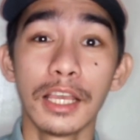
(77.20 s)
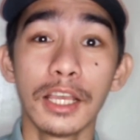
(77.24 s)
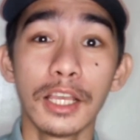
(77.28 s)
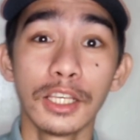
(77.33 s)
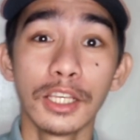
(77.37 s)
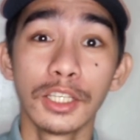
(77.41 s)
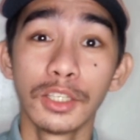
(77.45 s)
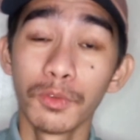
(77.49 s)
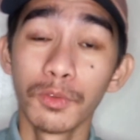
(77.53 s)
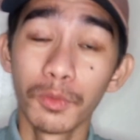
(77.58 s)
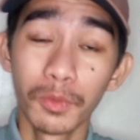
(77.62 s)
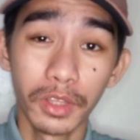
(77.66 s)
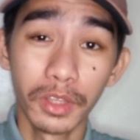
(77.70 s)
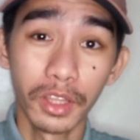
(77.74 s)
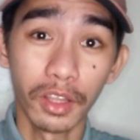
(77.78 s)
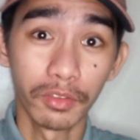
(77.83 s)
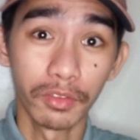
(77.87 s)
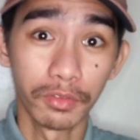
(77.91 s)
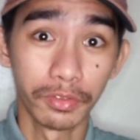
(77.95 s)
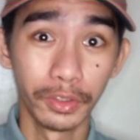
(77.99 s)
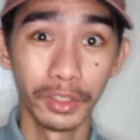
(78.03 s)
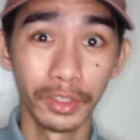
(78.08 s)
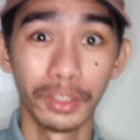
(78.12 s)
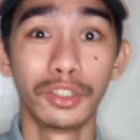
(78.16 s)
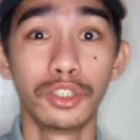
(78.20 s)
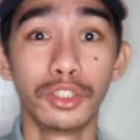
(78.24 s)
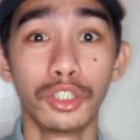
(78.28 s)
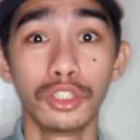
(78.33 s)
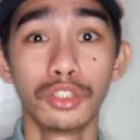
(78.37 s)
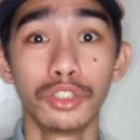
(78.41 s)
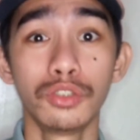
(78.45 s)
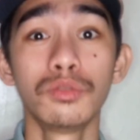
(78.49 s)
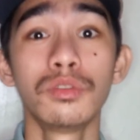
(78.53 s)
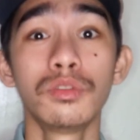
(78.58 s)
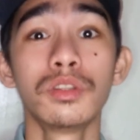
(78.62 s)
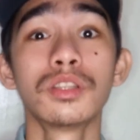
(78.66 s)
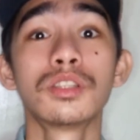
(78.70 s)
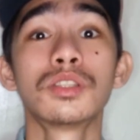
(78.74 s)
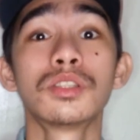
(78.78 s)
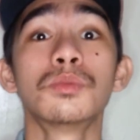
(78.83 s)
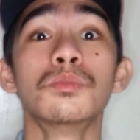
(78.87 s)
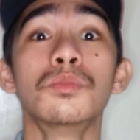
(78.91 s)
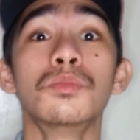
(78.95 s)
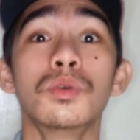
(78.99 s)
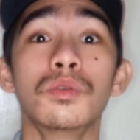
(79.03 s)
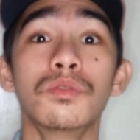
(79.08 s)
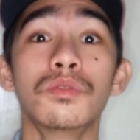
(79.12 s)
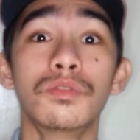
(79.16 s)
So without further ado, let's
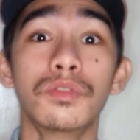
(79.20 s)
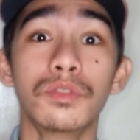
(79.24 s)
move